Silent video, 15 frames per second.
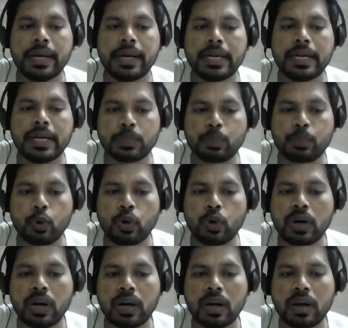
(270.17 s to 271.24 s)
It is a
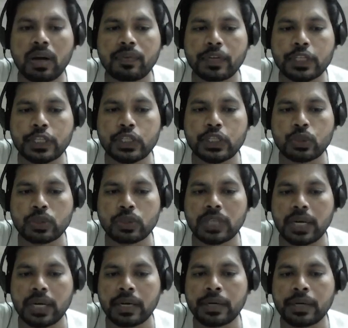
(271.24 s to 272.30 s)
prodrug of
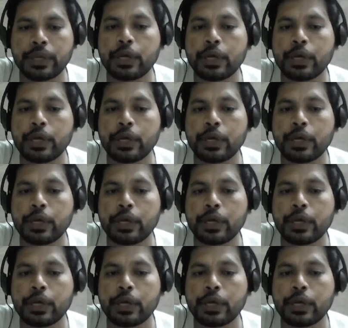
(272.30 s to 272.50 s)
estrogen